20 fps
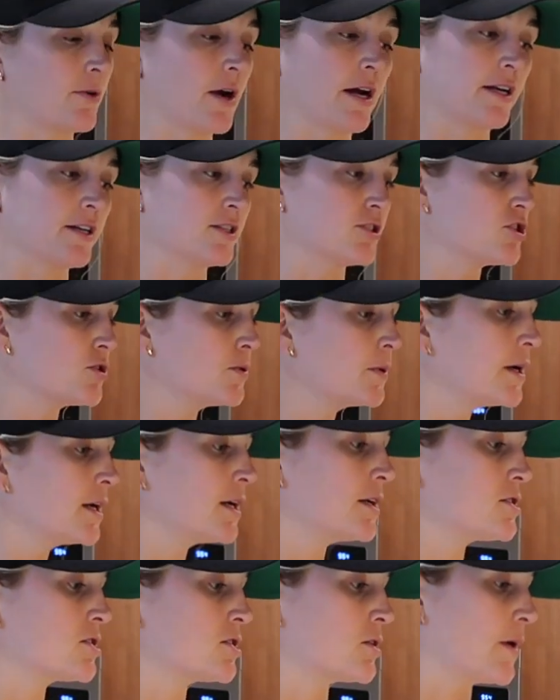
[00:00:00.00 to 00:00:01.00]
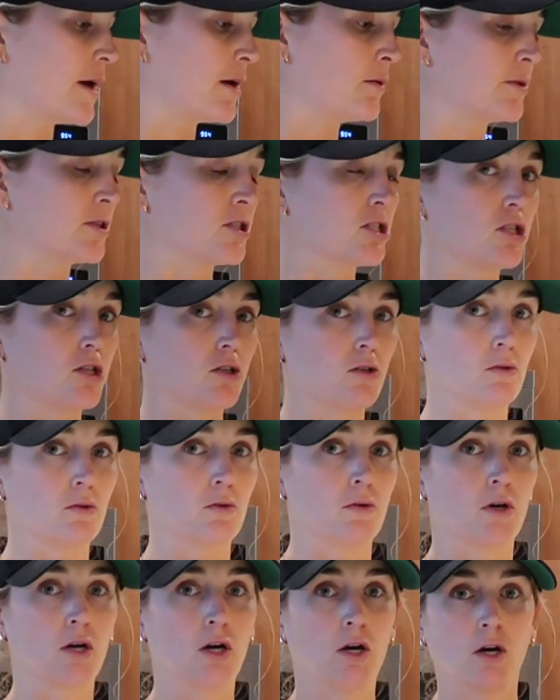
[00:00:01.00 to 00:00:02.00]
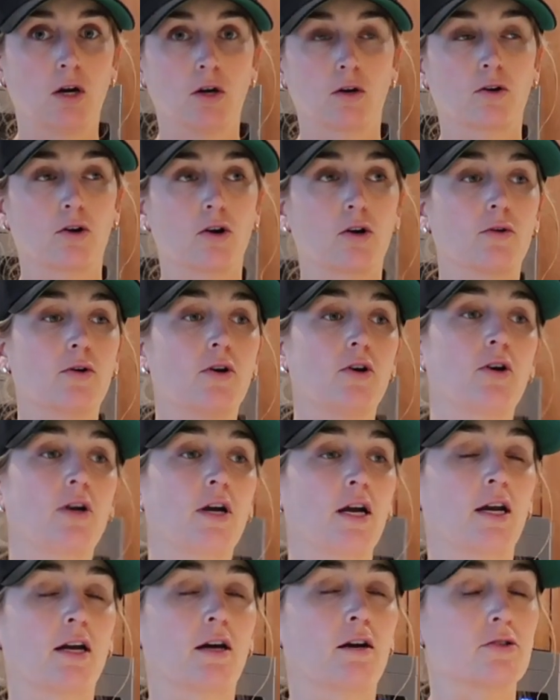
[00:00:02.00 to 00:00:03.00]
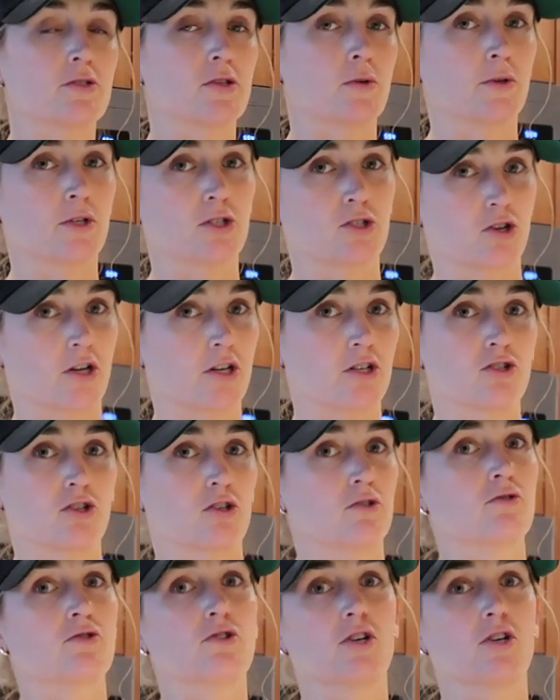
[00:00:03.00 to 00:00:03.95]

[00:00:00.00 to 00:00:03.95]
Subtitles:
right into it. So I went to Kroger and I also went to Trader Joe's.